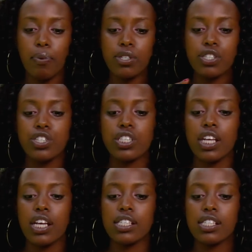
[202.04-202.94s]
post that she
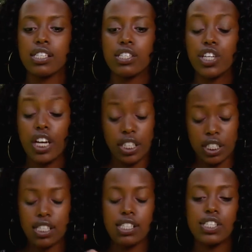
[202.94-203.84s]

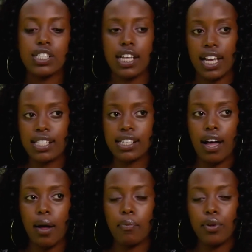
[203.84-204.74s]
shared says,
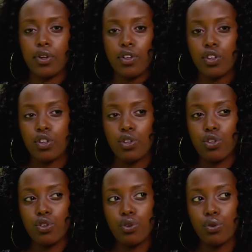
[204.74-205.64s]

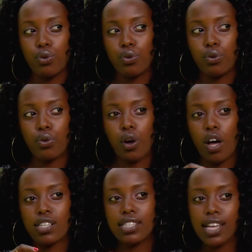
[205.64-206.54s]
you
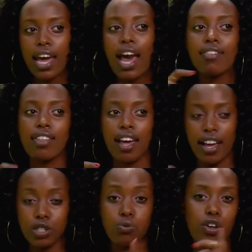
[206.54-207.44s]
stay at the
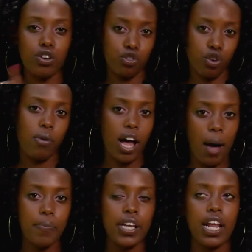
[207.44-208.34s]
age where your trauma
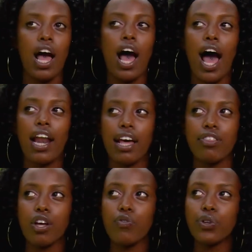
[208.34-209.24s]
happened. And I
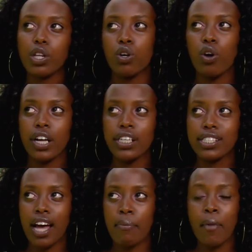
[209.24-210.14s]
think for the longest
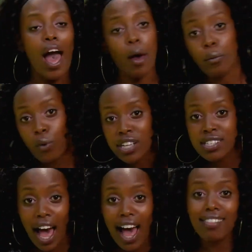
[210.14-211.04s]
time, I was
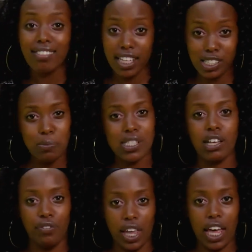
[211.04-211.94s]
at that
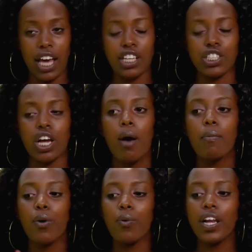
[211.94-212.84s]
specific age.
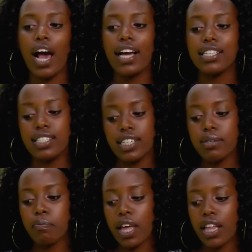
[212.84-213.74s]
But when I did
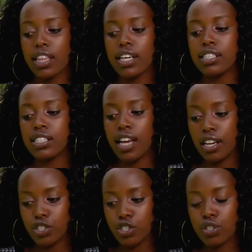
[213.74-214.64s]
make the
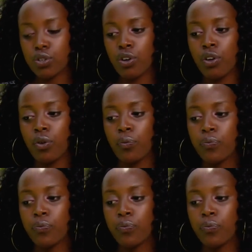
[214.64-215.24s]
intentional